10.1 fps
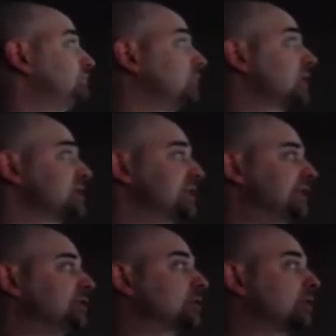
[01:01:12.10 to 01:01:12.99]
Does it
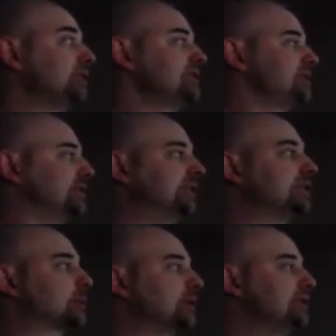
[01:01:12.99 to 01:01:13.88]
increase,
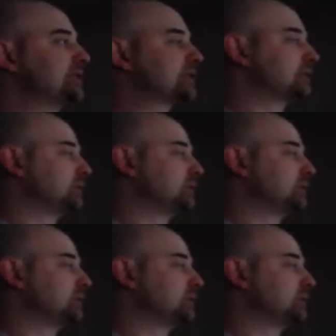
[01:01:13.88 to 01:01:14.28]
decrease,